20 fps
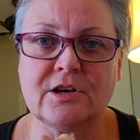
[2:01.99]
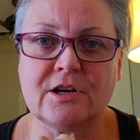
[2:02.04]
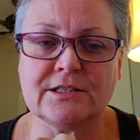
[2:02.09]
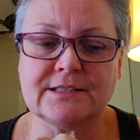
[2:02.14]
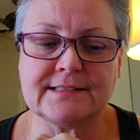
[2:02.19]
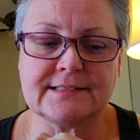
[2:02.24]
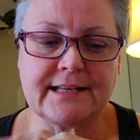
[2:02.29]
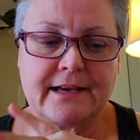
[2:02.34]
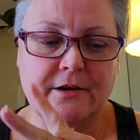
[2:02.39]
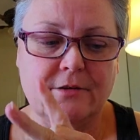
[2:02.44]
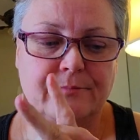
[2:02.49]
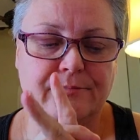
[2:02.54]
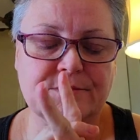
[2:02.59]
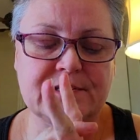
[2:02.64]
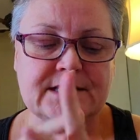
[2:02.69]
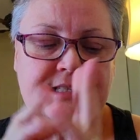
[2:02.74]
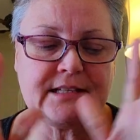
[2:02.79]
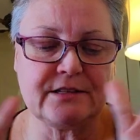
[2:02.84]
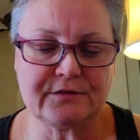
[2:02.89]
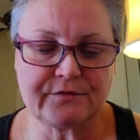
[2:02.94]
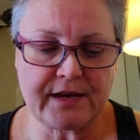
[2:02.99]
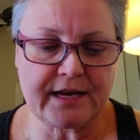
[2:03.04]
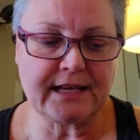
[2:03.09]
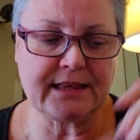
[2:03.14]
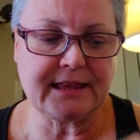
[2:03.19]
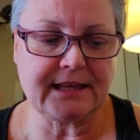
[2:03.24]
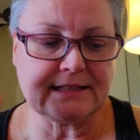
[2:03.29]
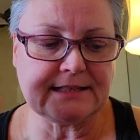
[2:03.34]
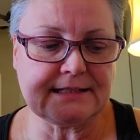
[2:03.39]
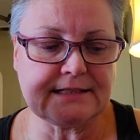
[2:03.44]
on sale. See if
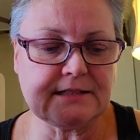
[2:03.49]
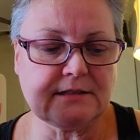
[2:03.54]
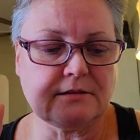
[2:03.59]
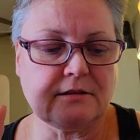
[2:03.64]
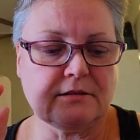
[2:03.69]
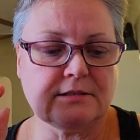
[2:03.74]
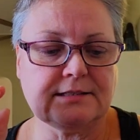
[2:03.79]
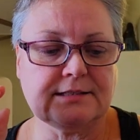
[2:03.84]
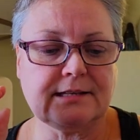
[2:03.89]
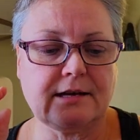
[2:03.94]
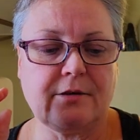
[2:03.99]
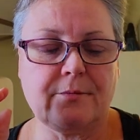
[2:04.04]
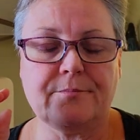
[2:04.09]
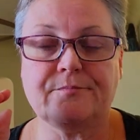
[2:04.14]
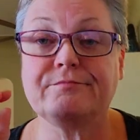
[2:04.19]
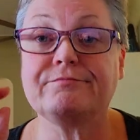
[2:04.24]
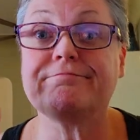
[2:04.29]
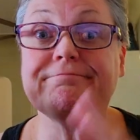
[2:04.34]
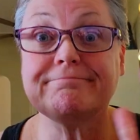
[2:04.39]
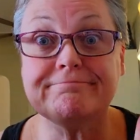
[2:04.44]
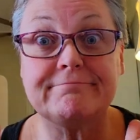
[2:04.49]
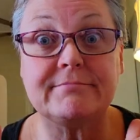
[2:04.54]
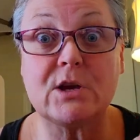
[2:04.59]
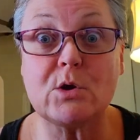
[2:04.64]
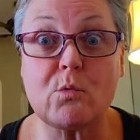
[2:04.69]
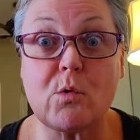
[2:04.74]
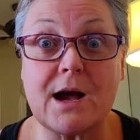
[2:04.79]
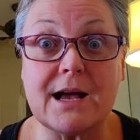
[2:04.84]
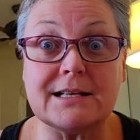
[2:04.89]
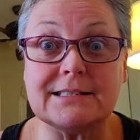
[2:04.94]
anything's still on sale.
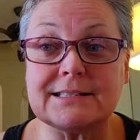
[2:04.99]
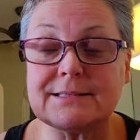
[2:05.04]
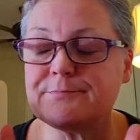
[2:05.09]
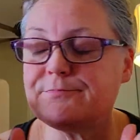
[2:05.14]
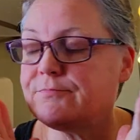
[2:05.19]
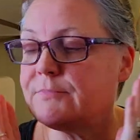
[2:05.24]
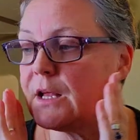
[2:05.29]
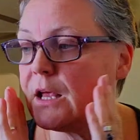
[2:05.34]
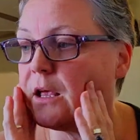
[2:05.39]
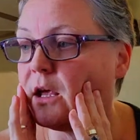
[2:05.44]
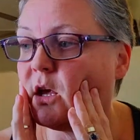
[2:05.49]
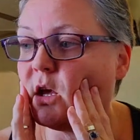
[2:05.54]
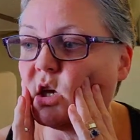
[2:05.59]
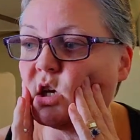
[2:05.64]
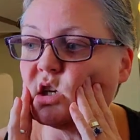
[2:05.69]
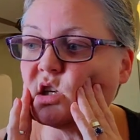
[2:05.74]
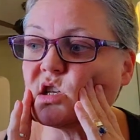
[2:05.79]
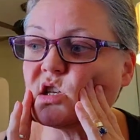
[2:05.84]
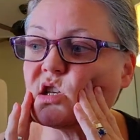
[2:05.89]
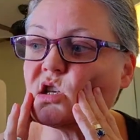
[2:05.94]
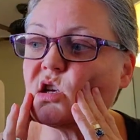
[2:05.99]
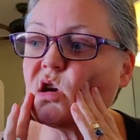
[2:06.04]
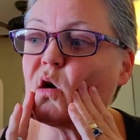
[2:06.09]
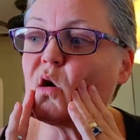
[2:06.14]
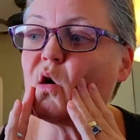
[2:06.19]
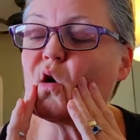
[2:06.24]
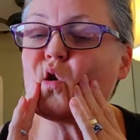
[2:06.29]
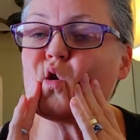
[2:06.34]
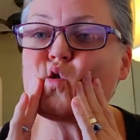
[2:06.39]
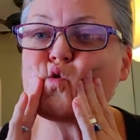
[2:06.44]
There was.
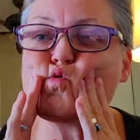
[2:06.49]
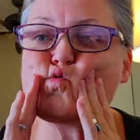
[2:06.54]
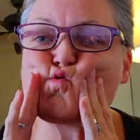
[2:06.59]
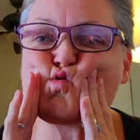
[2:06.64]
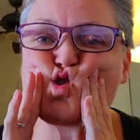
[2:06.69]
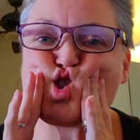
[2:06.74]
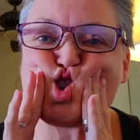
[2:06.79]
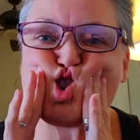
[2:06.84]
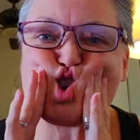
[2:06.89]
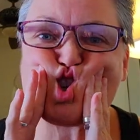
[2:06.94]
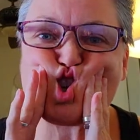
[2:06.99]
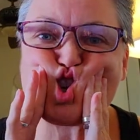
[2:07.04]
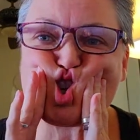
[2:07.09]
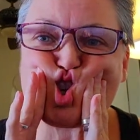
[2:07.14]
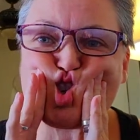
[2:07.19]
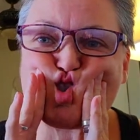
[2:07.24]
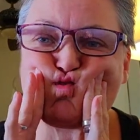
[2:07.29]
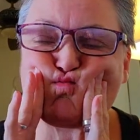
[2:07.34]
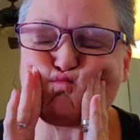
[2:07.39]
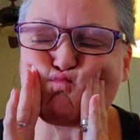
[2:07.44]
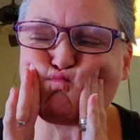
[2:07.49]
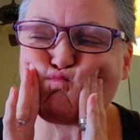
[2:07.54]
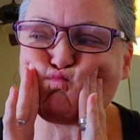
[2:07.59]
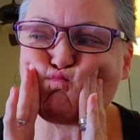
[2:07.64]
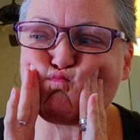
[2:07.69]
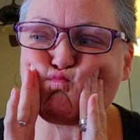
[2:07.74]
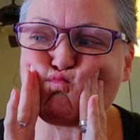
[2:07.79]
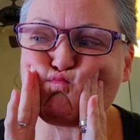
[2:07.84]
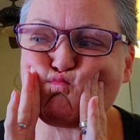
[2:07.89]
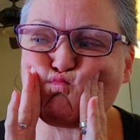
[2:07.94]
So, yeah.
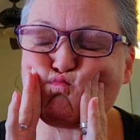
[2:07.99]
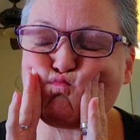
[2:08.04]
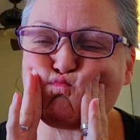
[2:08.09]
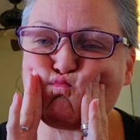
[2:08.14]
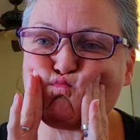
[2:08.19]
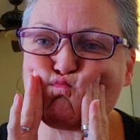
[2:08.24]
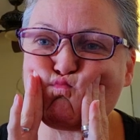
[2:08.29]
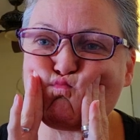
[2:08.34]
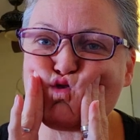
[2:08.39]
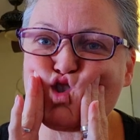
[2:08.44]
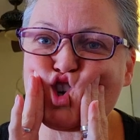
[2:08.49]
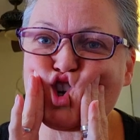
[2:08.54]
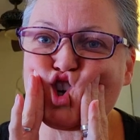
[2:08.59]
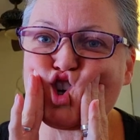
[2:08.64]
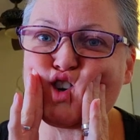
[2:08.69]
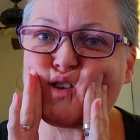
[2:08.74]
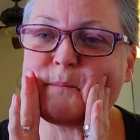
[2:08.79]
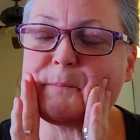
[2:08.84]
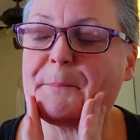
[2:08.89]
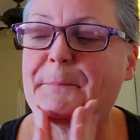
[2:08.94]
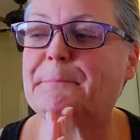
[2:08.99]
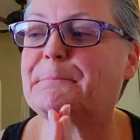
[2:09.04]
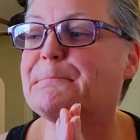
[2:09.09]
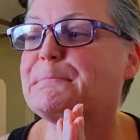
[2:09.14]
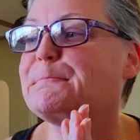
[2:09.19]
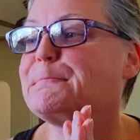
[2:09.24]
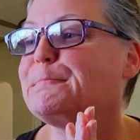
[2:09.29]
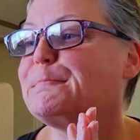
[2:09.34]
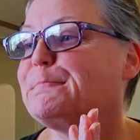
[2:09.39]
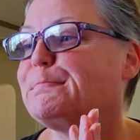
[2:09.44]
Um,
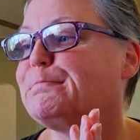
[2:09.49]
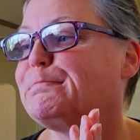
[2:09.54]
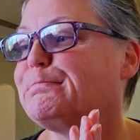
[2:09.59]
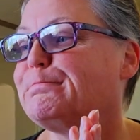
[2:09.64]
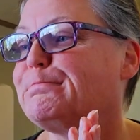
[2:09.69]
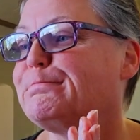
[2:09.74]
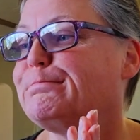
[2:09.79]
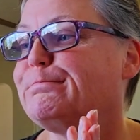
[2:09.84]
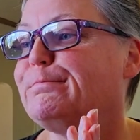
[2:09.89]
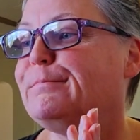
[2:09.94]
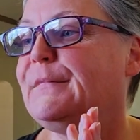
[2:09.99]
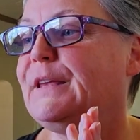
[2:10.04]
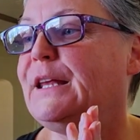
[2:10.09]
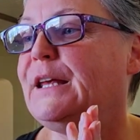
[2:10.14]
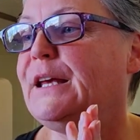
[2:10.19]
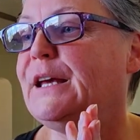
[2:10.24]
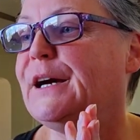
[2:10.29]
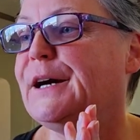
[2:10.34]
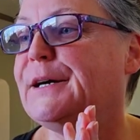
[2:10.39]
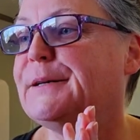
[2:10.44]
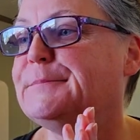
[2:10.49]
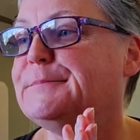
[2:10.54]
yeah.